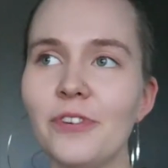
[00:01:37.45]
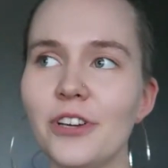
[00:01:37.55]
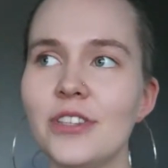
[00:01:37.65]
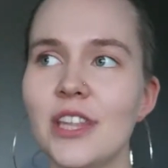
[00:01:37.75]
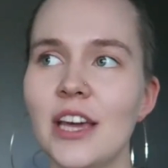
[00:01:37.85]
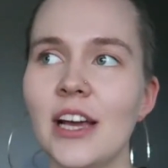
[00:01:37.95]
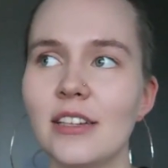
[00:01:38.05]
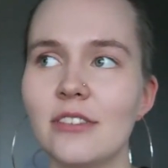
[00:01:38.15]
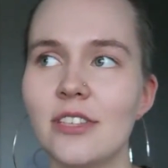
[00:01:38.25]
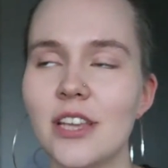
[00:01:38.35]
first thing
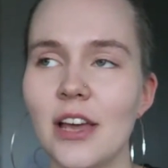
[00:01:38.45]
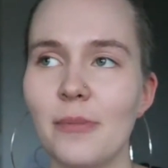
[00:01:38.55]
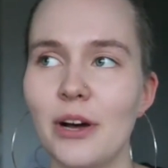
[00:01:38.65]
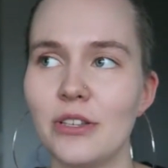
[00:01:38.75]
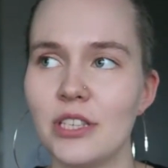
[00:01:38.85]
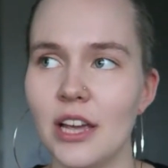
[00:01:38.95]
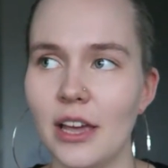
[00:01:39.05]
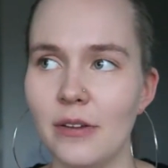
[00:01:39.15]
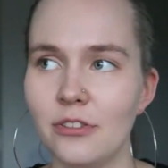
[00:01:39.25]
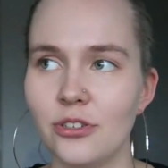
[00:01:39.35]
I could say about
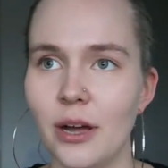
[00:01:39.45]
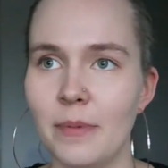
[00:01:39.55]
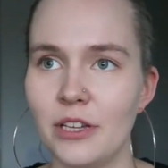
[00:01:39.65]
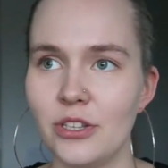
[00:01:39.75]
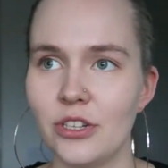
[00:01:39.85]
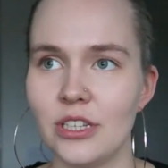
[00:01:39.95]
second trimester